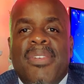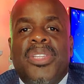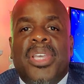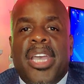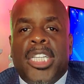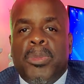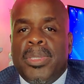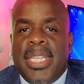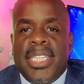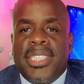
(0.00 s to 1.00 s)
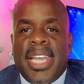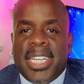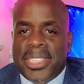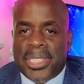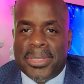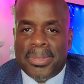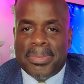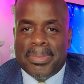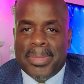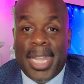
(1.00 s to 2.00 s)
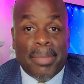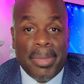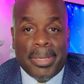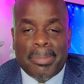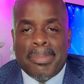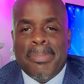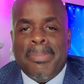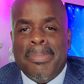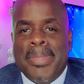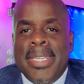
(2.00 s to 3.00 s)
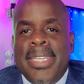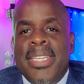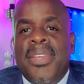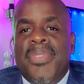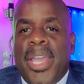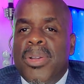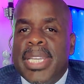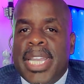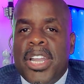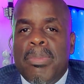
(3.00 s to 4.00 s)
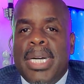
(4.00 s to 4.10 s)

the expertise to execute, like me. They only care about